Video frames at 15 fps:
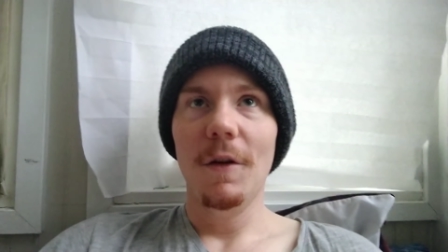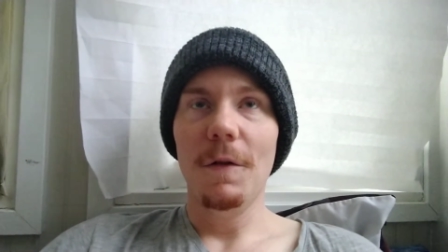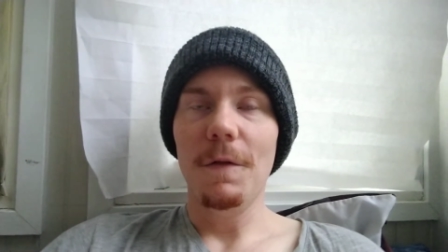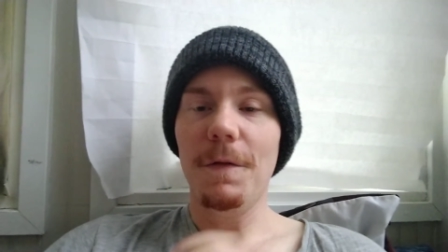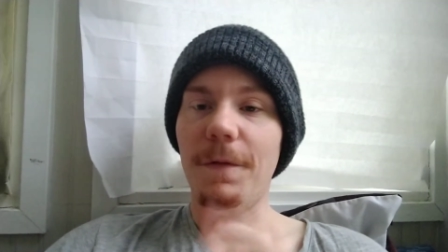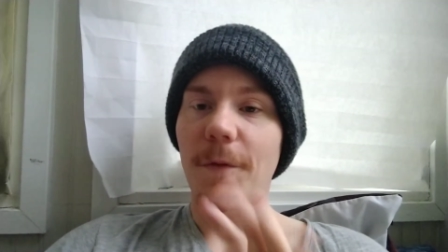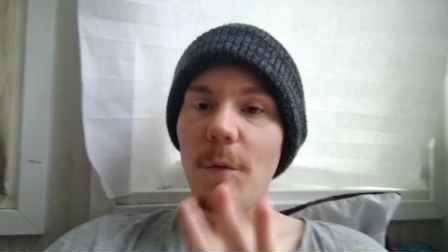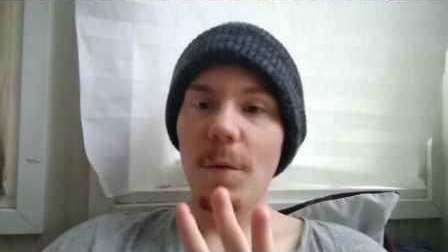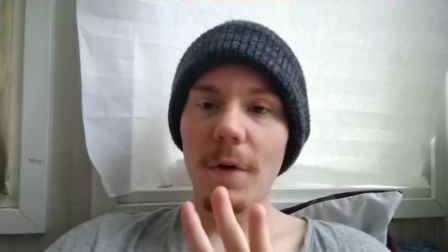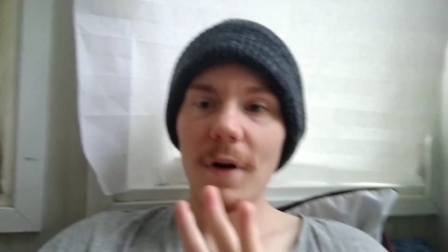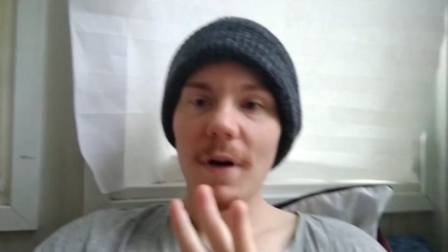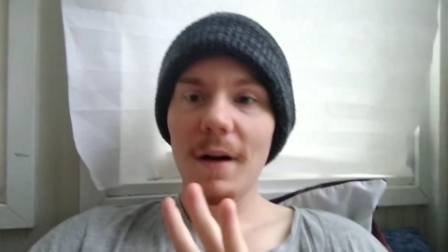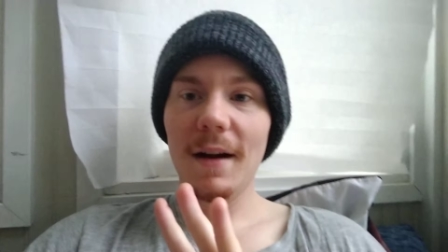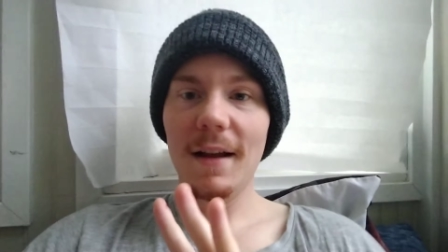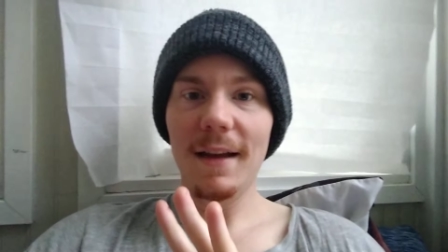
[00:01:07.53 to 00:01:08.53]

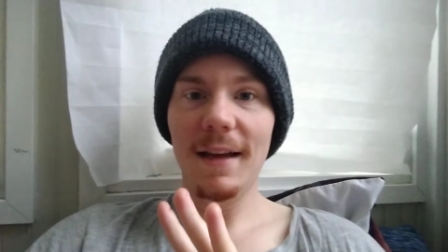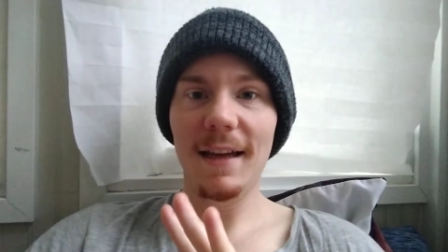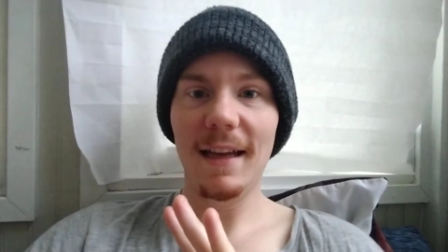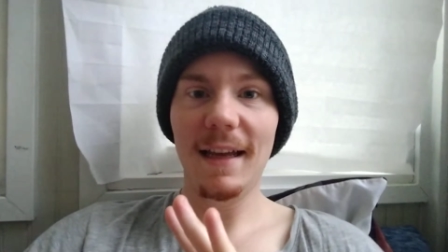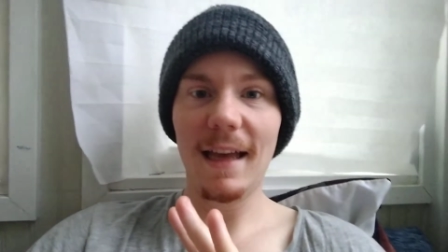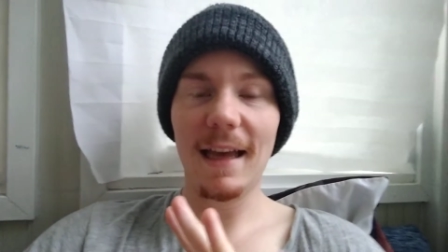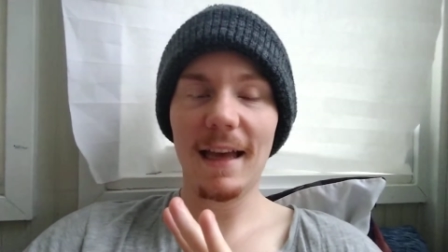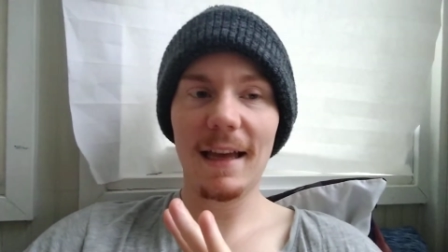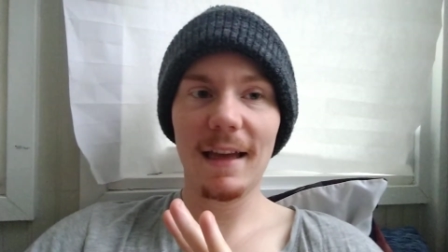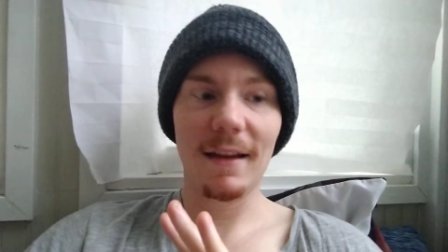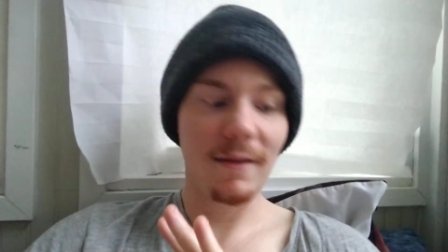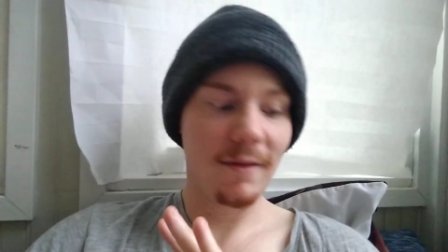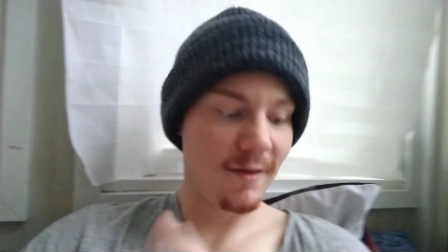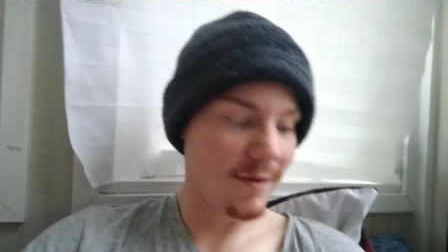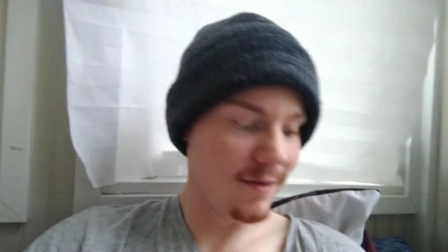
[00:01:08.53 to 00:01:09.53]
4
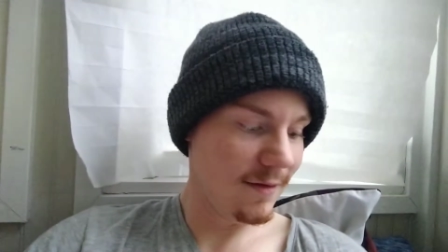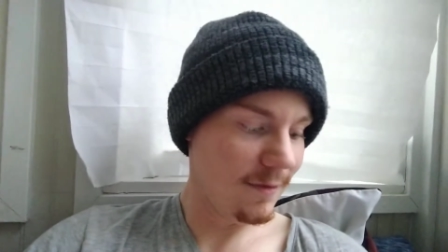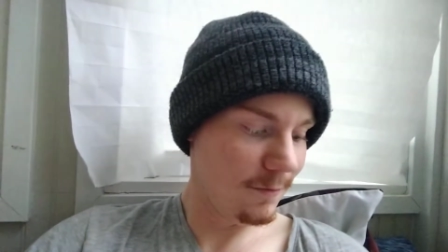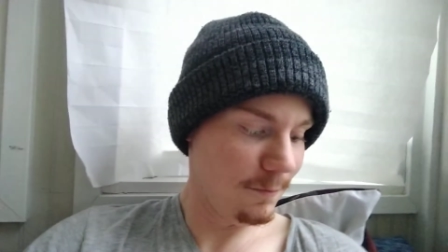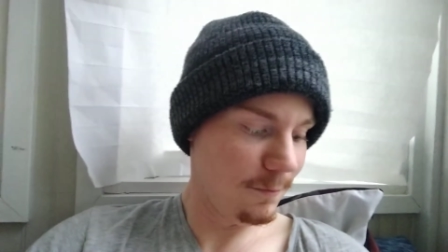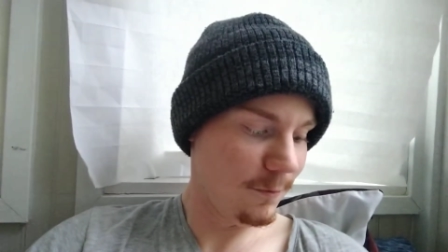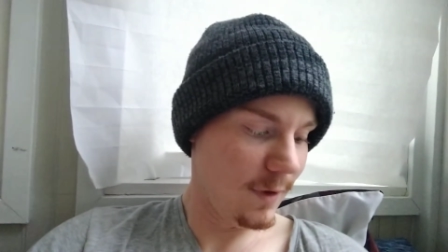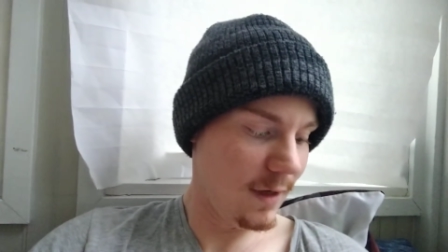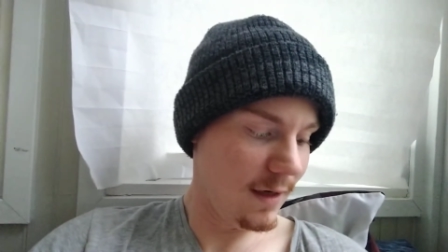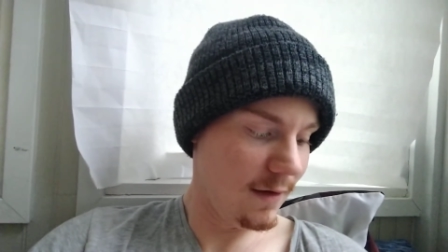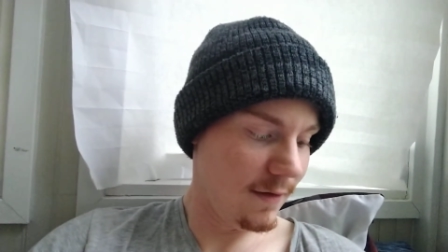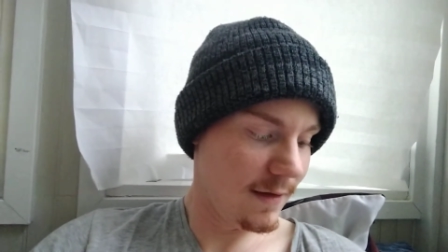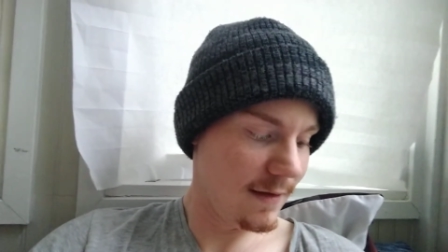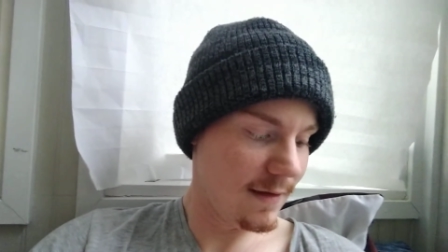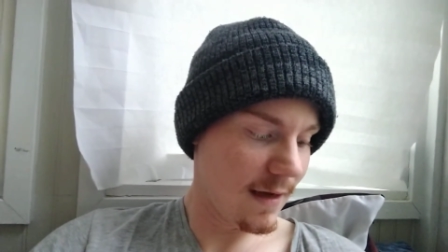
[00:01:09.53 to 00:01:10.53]
and
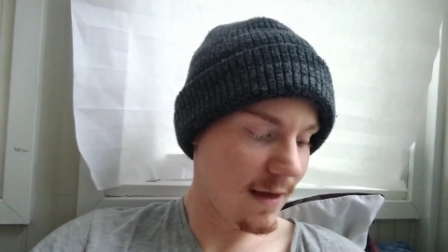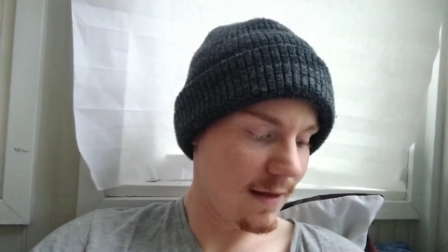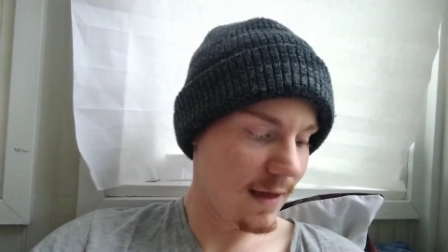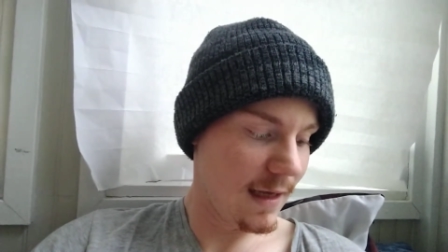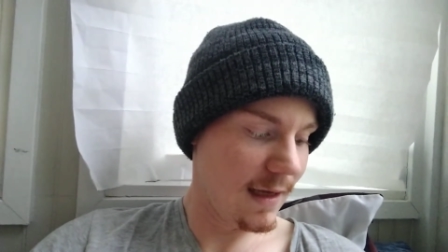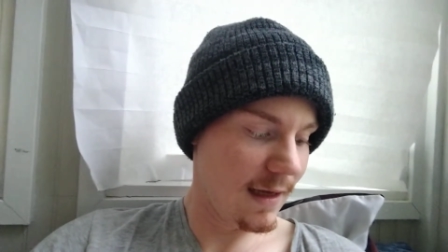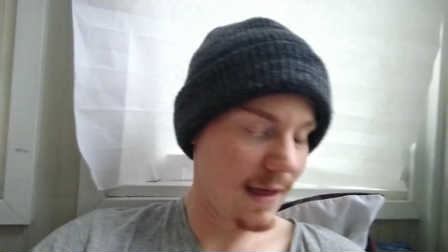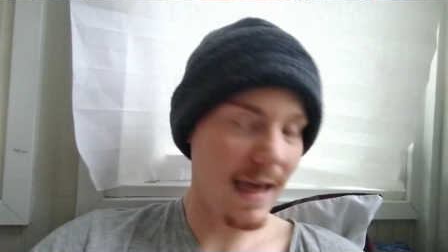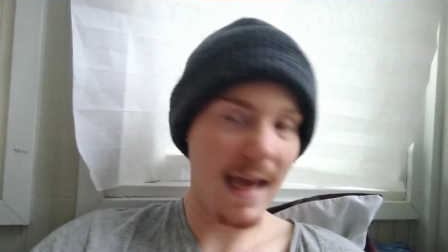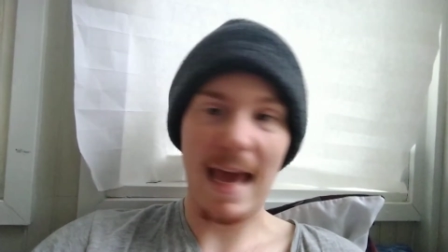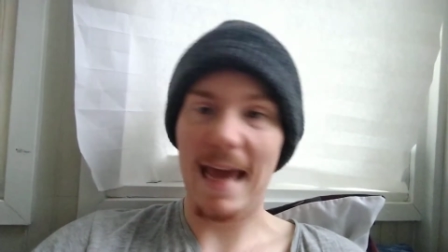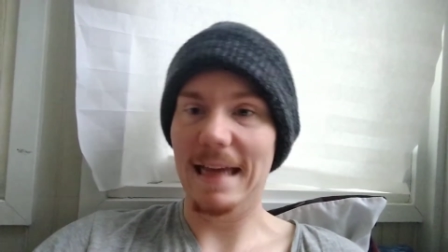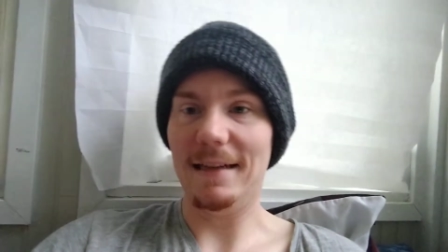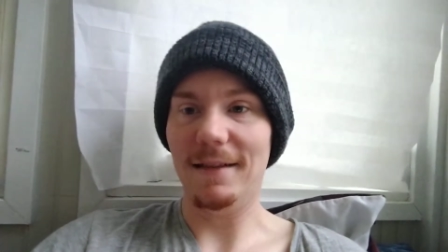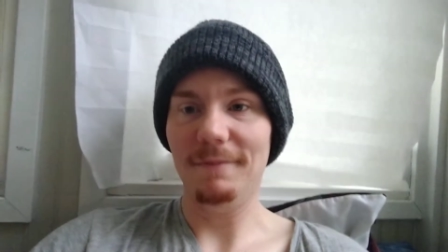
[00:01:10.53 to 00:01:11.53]
realistically
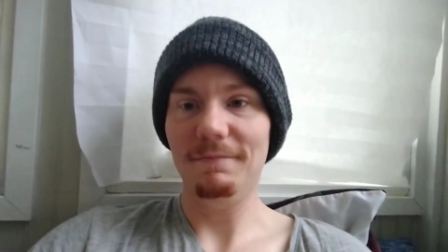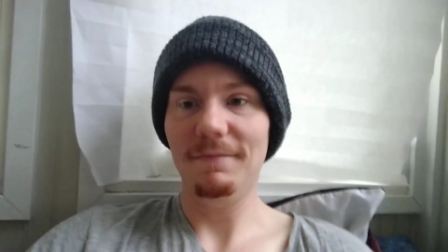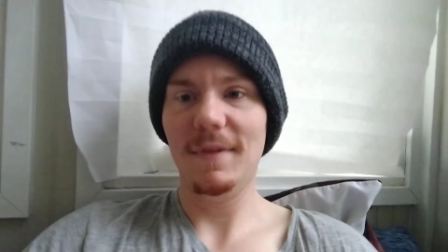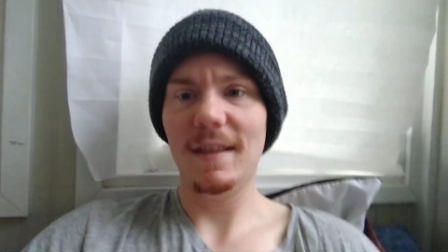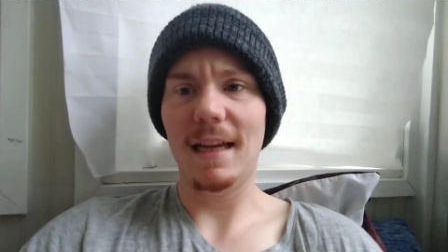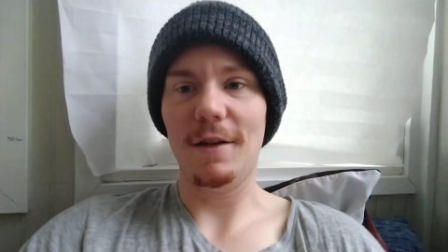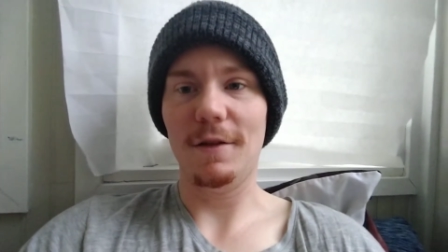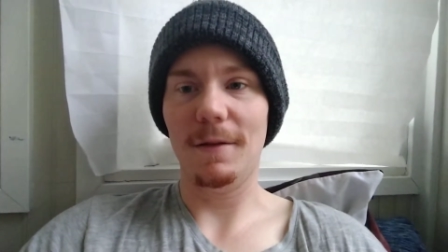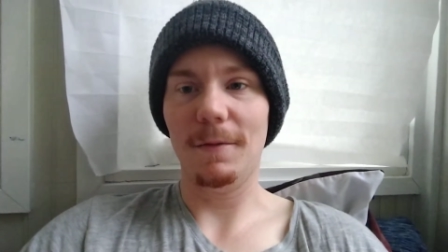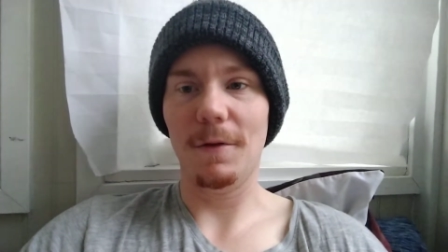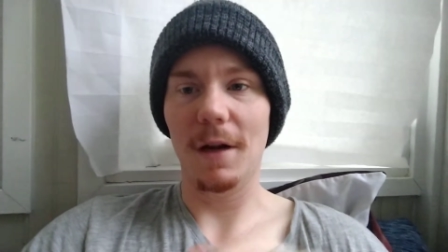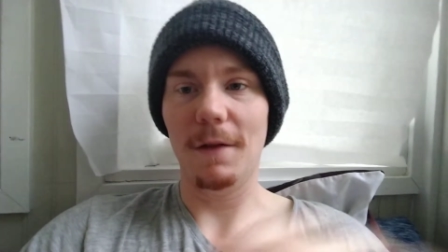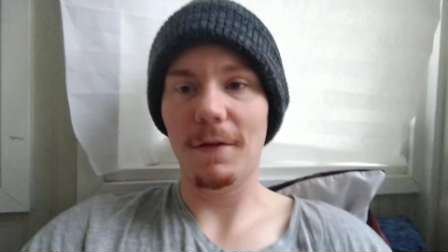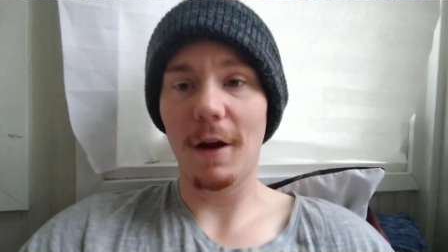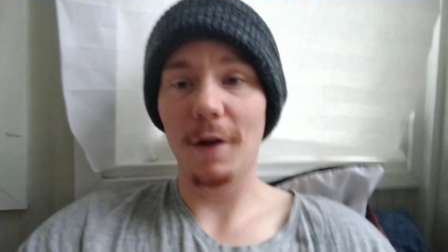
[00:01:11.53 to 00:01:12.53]
8 stages of grief.